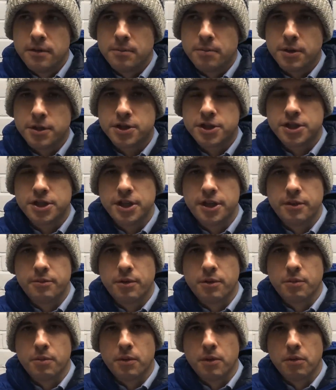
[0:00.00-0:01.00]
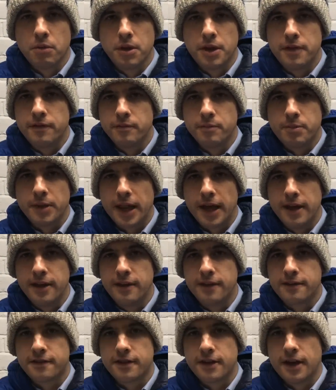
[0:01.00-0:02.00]
Pochettino will even play
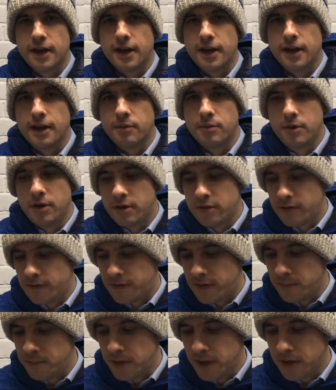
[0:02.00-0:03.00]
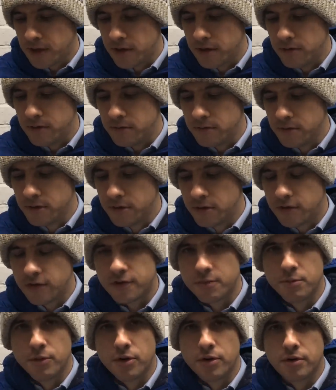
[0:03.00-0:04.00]
this guy. I wonder if they might go
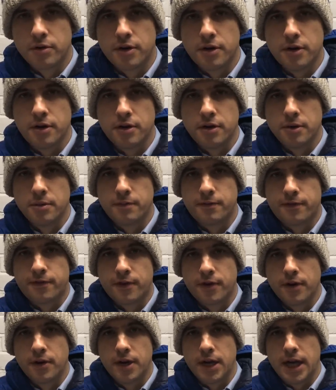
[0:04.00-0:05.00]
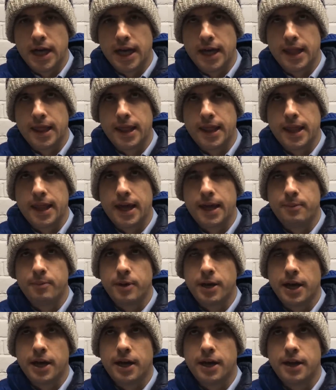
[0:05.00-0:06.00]
Lucas Moura up front and then
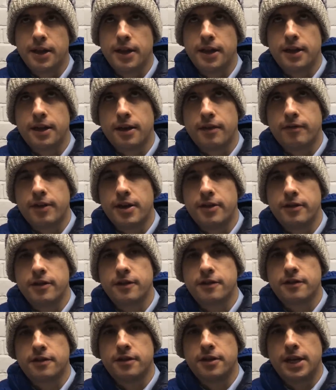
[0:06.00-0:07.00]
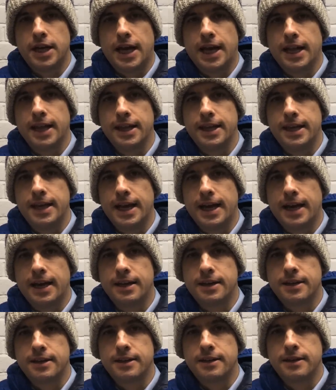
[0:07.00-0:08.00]
behind they'd have Eriksen, Ali
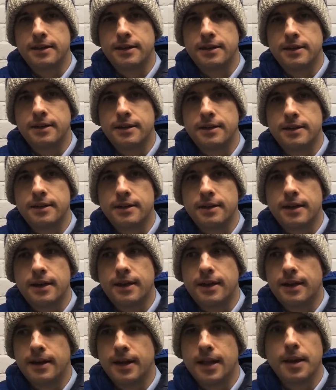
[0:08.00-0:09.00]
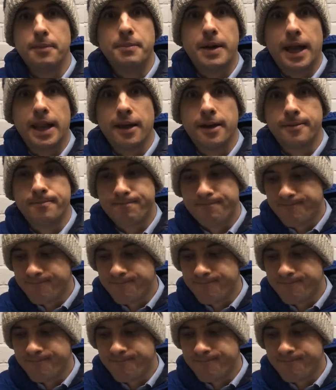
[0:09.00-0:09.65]
and Lamela.